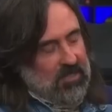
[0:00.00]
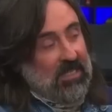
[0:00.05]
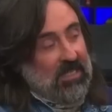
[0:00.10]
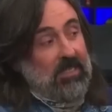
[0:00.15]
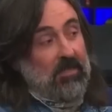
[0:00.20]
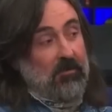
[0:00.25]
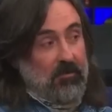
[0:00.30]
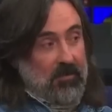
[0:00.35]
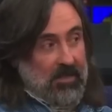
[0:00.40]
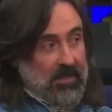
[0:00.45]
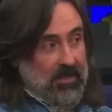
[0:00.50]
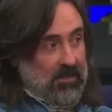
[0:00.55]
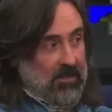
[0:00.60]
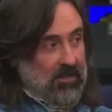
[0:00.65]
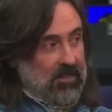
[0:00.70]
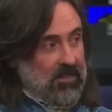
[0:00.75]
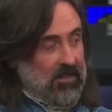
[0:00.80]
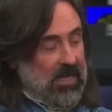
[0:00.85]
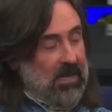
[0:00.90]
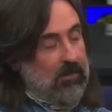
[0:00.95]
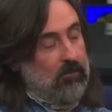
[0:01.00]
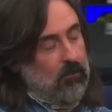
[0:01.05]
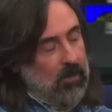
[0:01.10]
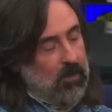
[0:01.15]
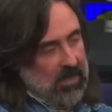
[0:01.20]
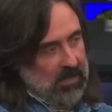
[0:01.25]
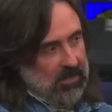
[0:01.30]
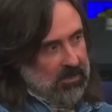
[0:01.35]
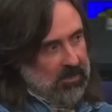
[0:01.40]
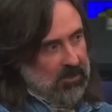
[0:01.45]
side effects and
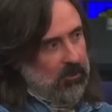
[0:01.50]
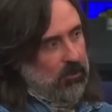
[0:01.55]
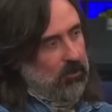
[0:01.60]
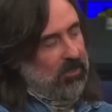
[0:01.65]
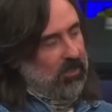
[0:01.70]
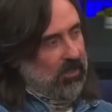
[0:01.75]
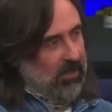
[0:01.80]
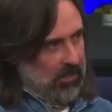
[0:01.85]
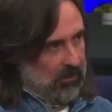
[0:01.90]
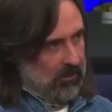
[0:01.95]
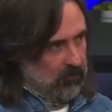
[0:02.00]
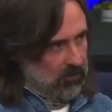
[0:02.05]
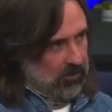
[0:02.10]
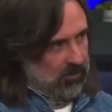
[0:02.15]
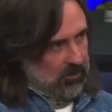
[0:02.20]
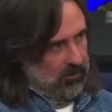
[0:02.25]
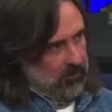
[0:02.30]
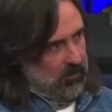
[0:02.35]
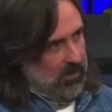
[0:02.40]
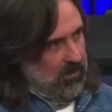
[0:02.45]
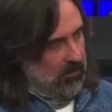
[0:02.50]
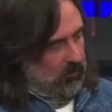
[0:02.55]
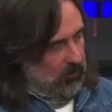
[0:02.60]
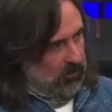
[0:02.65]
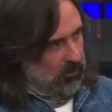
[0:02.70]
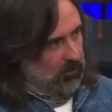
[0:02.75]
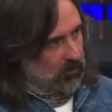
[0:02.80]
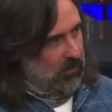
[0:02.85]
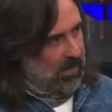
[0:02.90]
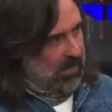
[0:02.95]
impacts that you encountered
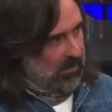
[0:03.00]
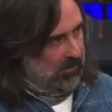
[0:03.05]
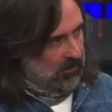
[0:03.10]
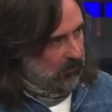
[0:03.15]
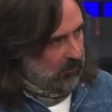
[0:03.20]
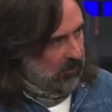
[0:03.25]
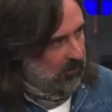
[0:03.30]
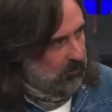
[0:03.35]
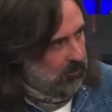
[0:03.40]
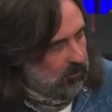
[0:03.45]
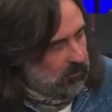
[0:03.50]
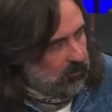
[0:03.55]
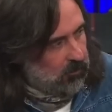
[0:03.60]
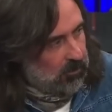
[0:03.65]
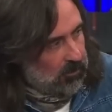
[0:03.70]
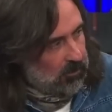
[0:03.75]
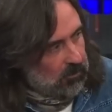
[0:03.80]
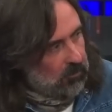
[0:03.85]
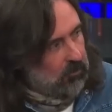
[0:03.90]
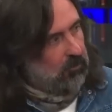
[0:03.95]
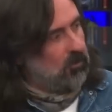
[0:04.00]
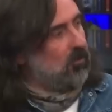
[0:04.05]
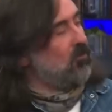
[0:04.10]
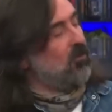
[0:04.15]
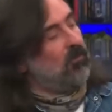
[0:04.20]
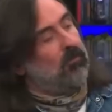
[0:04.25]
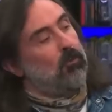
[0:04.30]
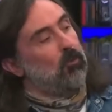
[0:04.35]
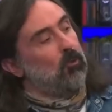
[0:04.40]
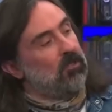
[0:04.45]
when you met the people who were
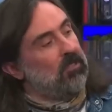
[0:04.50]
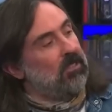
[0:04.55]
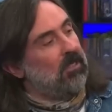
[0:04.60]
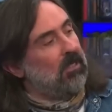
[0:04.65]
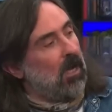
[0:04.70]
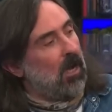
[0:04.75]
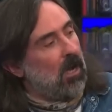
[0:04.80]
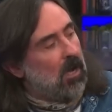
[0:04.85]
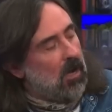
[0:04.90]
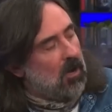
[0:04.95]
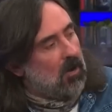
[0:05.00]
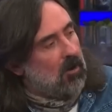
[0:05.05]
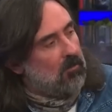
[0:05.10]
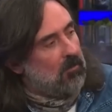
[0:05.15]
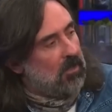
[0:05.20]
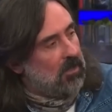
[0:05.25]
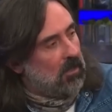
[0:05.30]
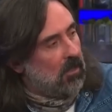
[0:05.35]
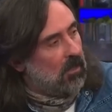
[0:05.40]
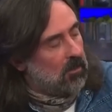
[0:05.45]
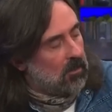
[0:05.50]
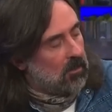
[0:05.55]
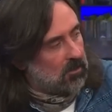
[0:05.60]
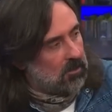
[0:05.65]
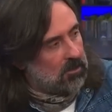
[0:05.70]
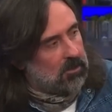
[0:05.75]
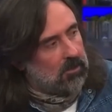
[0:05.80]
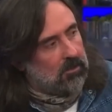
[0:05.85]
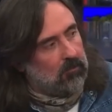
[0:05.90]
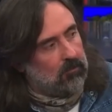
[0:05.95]
reporting harm and
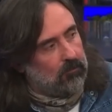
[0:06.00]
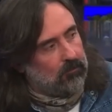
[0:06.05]
hurt?